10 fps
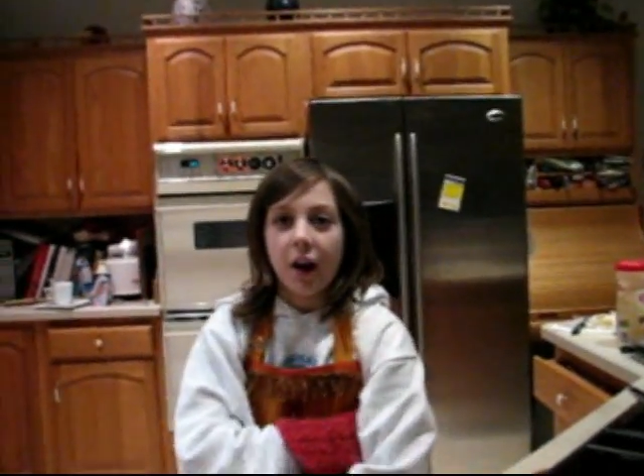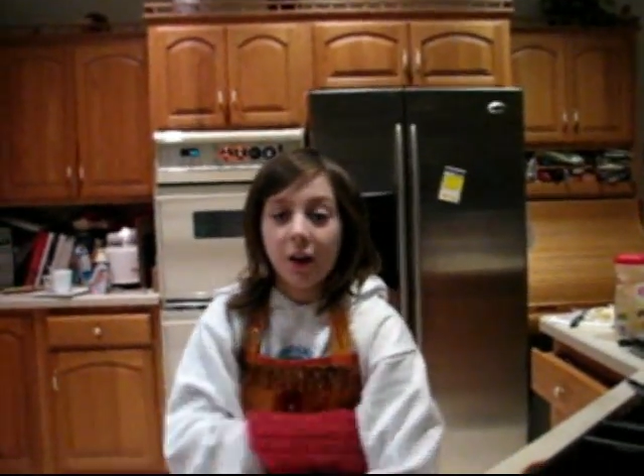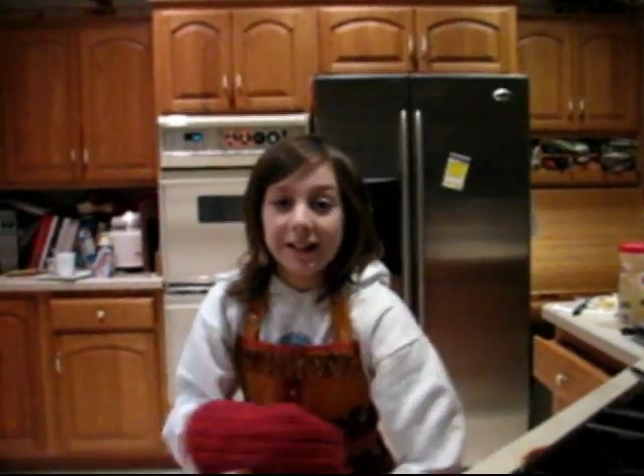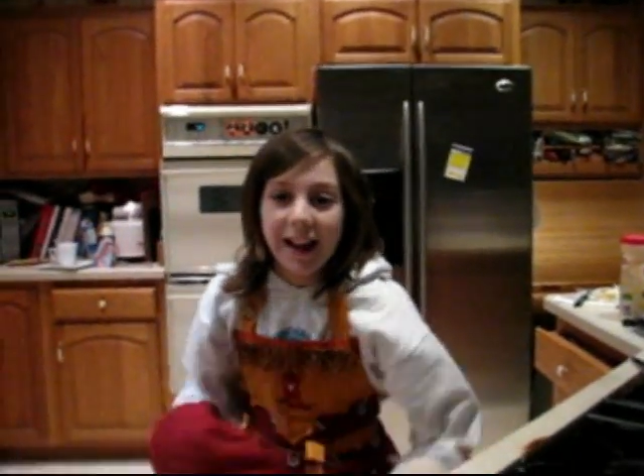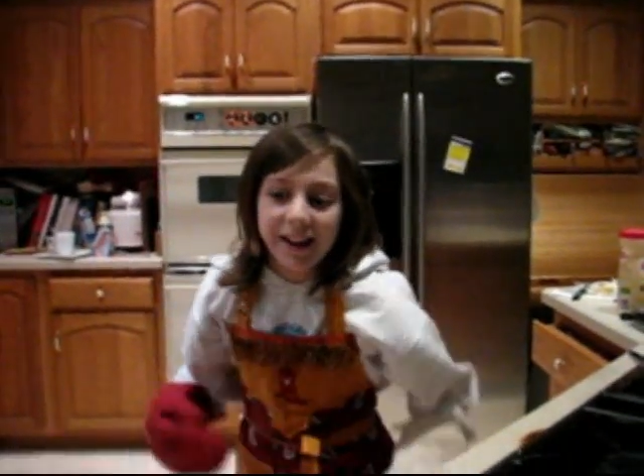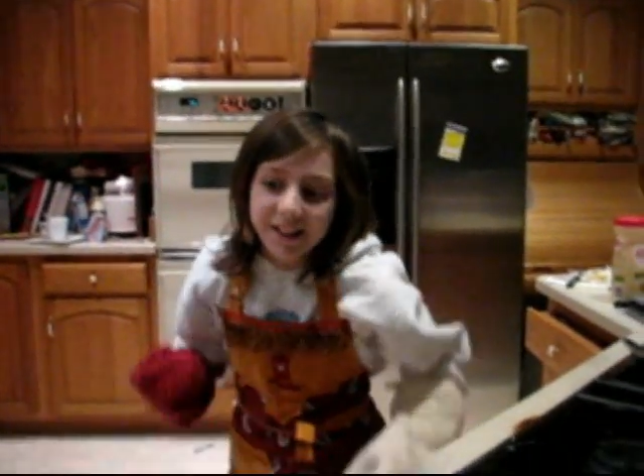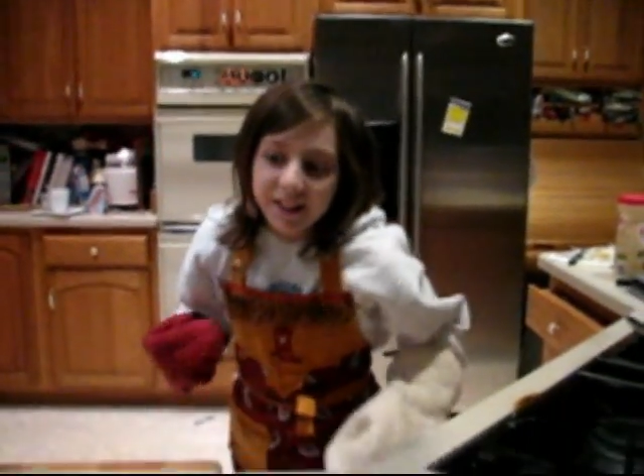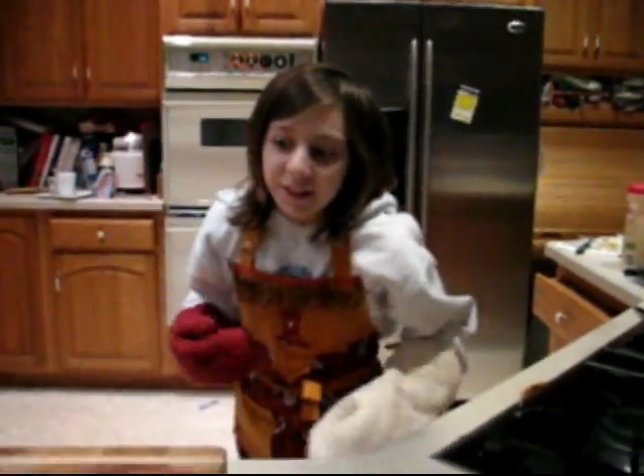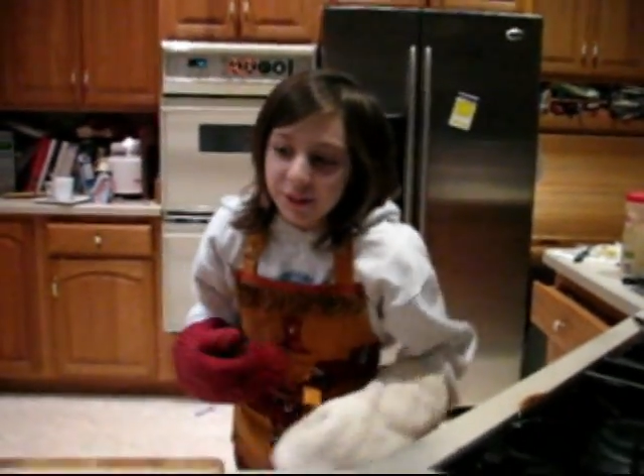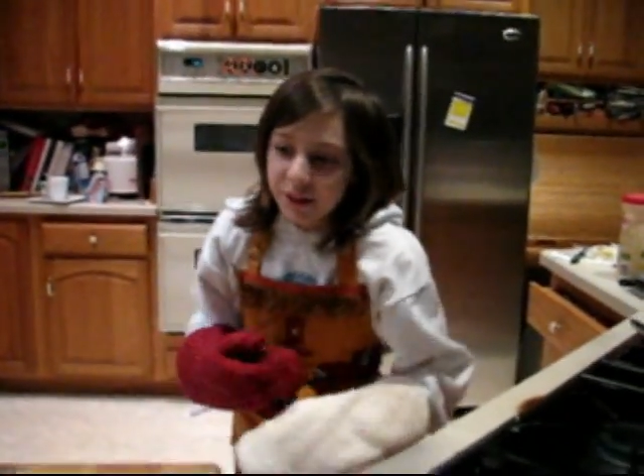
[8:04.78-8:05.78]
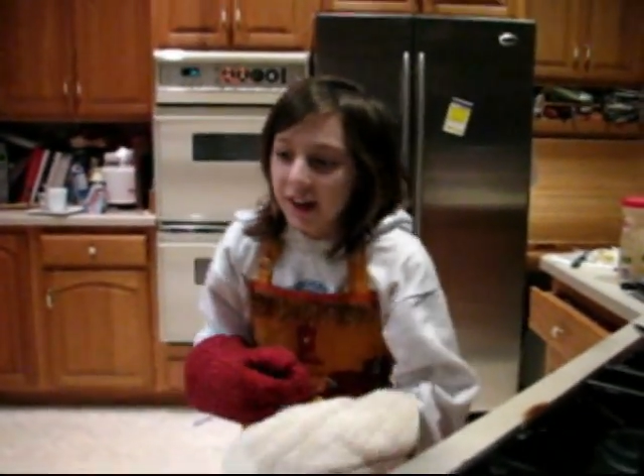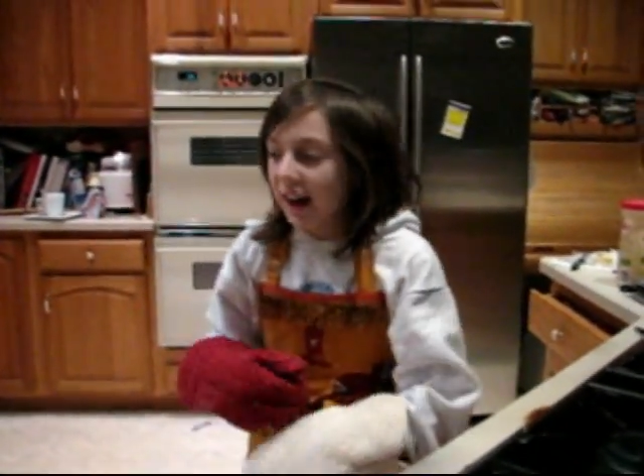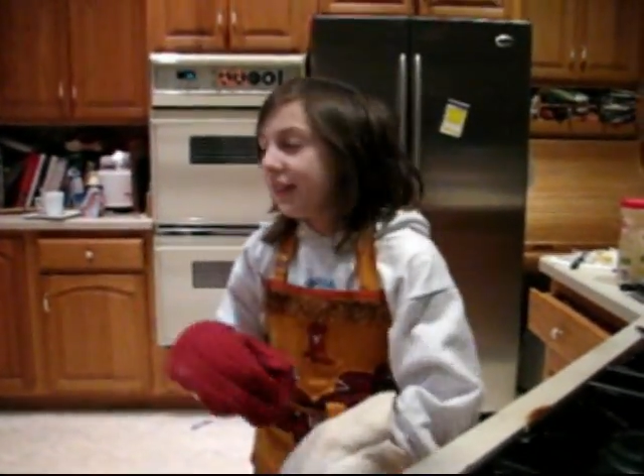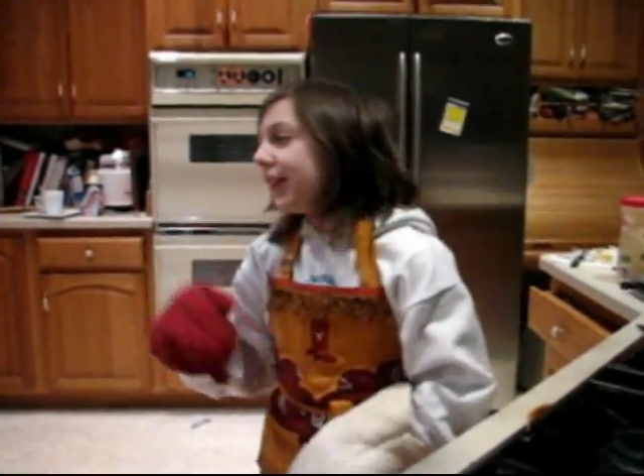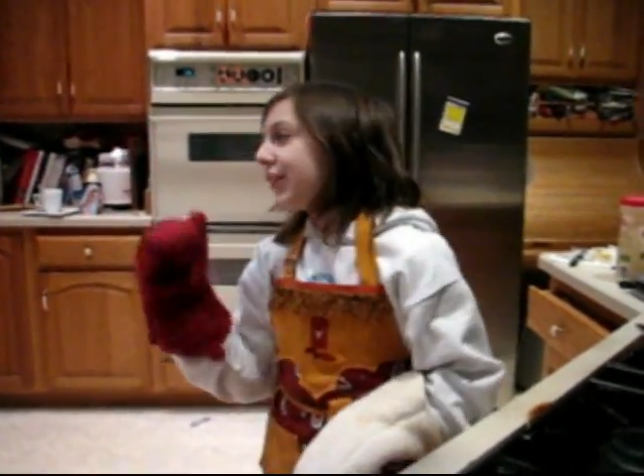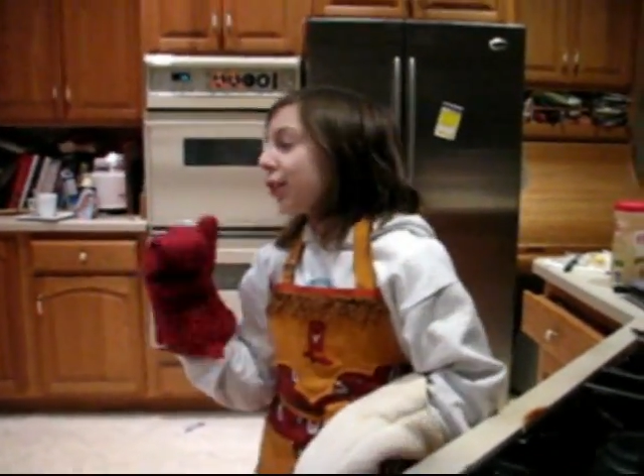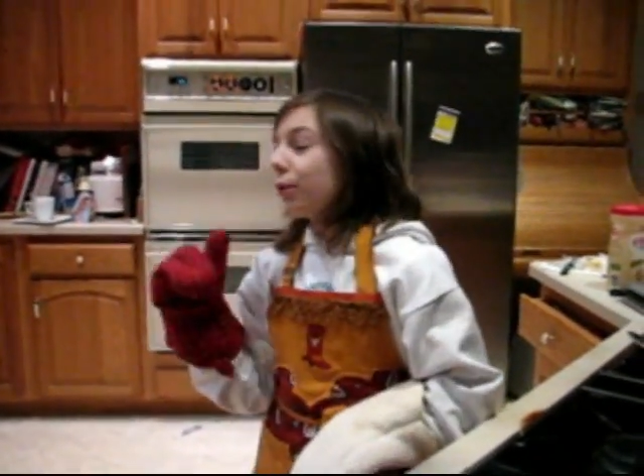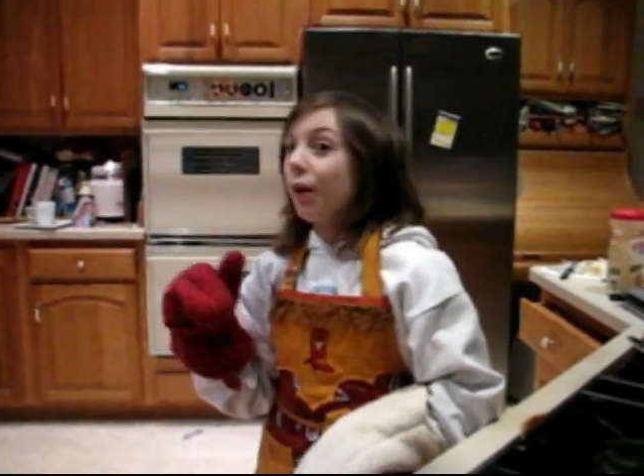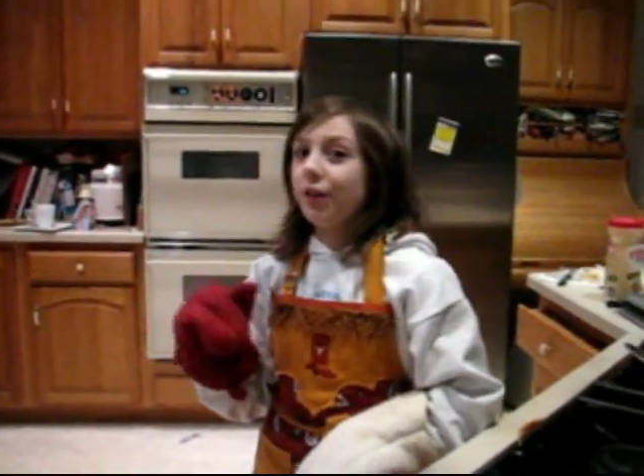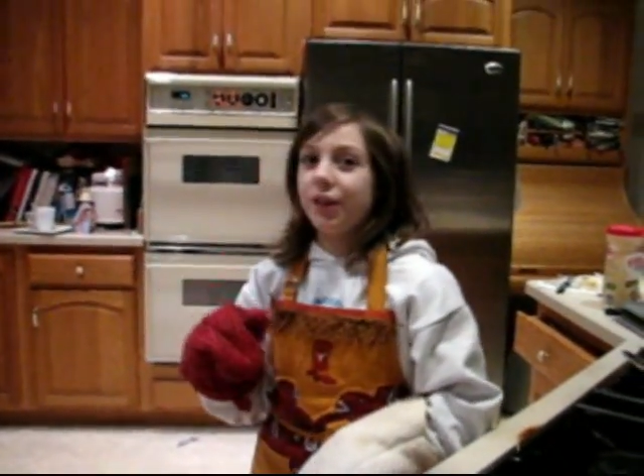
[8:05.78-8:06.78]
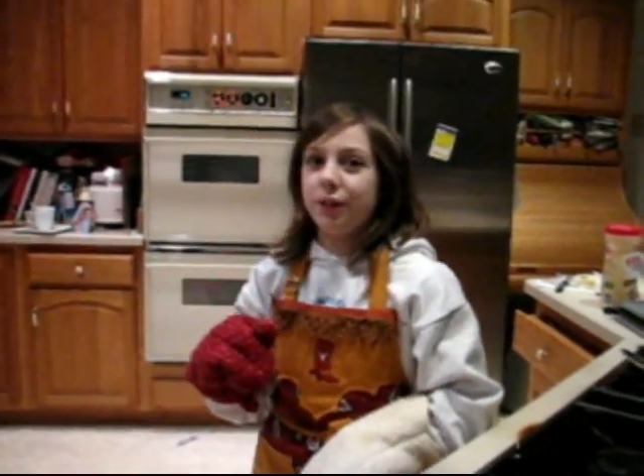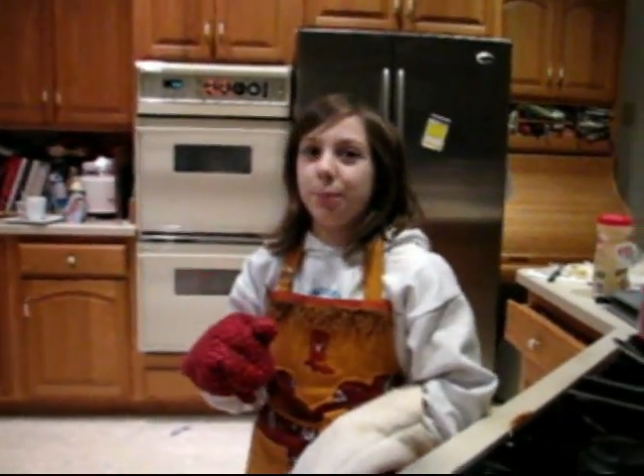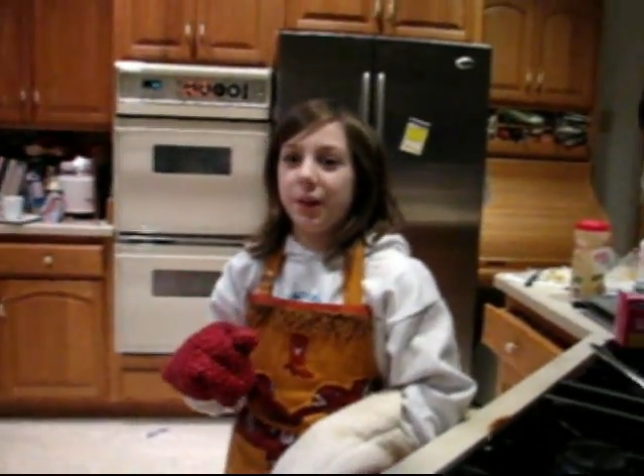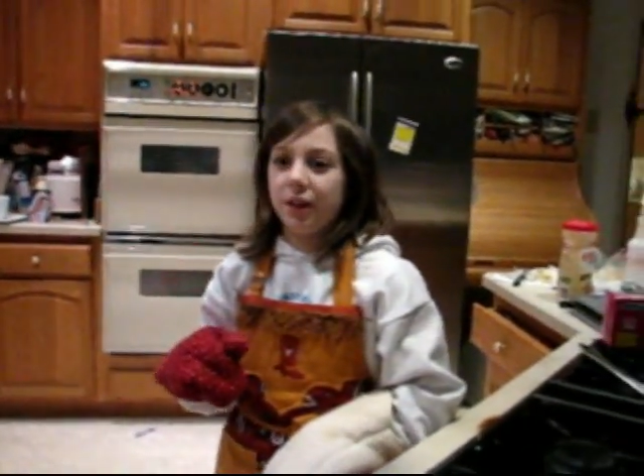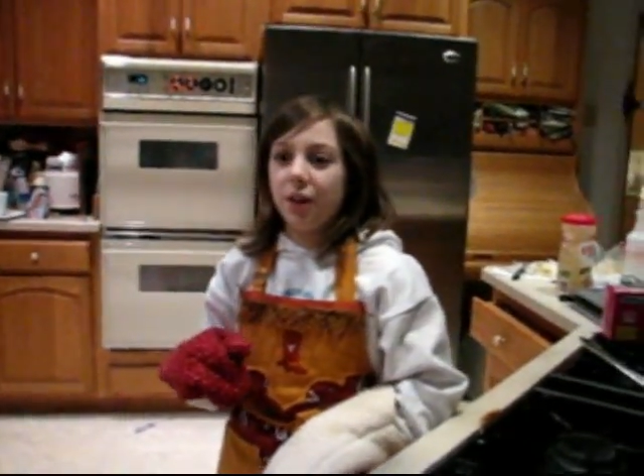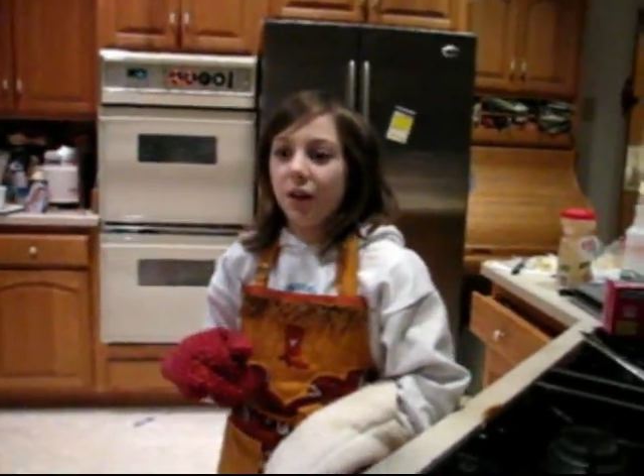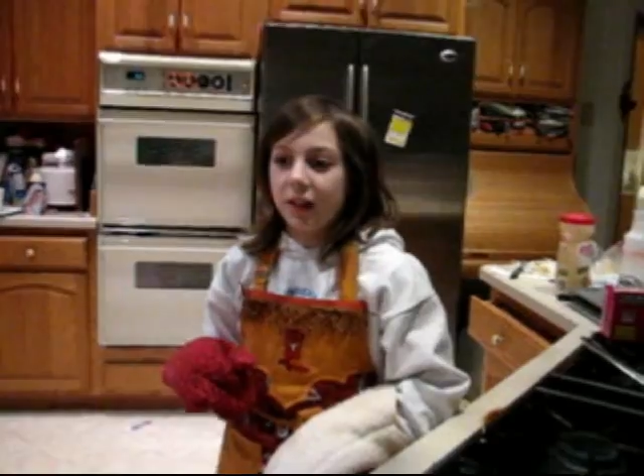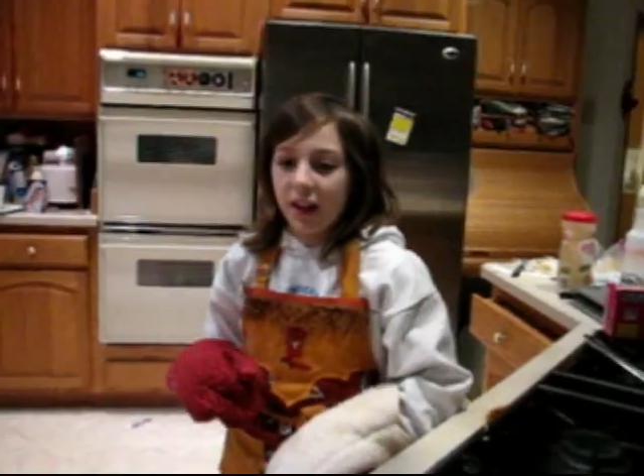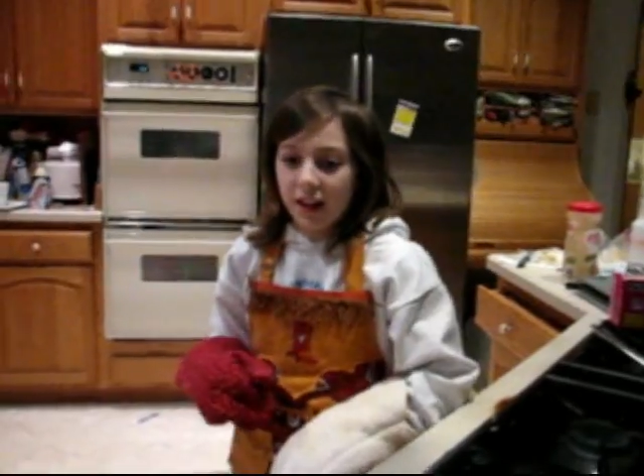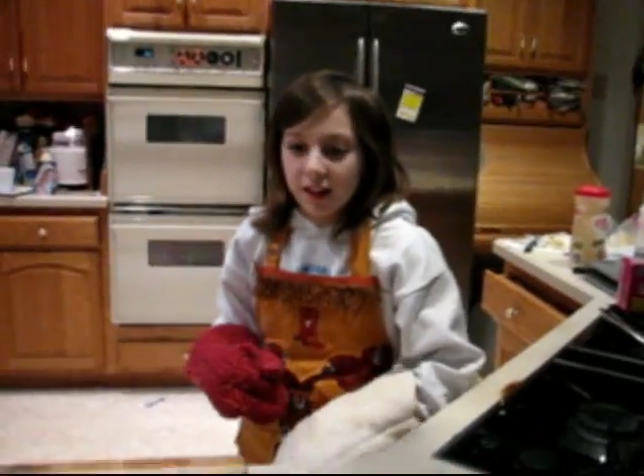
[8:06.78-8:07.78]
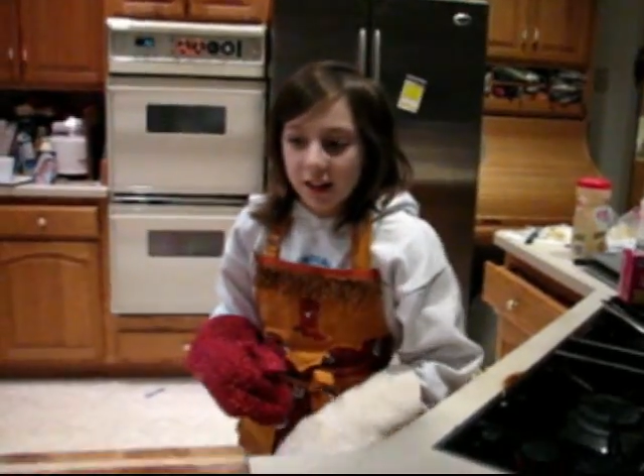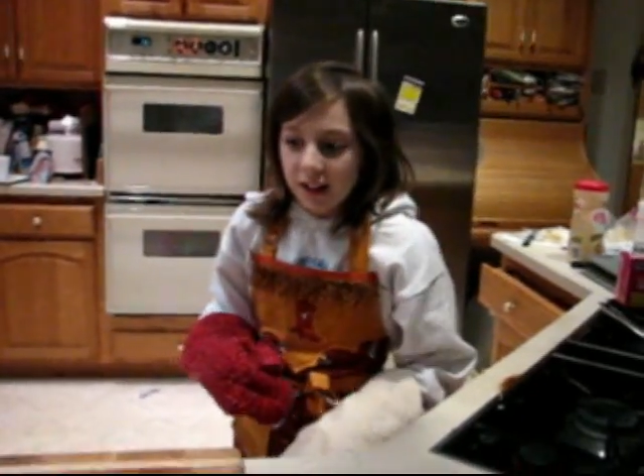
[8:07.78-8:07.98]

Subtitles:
Okay, so now since the roast has been cooking,